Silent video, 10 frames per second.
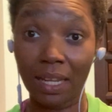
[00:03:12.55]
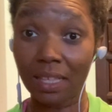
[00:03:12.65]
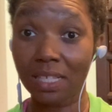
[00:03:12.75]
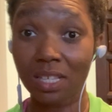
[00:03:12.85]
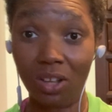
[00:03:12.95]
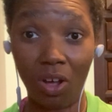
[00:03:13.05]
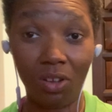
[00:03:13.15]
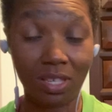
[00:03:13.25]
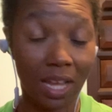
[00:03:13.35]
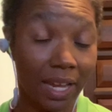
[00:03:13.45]
This is all
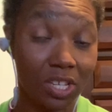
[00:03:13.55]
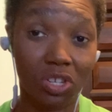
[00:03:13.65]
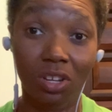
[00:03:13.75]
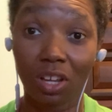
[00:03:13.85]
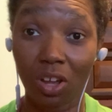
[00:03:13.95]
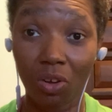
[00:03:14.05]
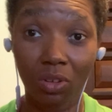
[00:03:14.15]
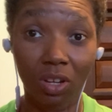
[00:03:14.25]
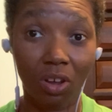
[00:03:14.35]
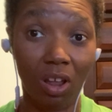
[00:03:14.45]
science. You can go
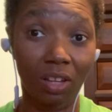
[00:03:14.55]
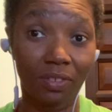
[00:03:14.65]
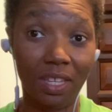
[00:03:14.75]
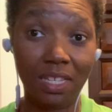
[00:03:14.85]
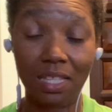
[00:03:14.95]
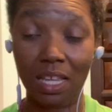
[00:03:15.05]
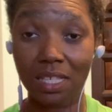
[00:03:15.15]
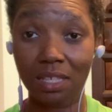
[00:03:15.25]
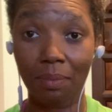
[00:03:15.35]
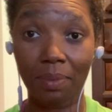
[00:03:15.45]
look all of these
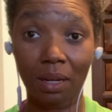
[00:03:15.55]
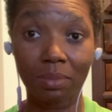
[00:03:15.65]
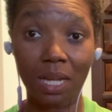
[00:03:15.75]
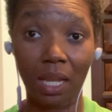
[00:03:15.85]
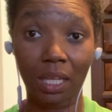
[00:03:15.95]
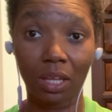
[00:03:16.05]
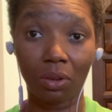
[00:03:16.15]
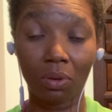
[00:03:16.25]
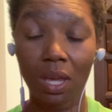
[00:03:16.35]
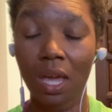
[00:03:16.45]
things up that I'm telling you.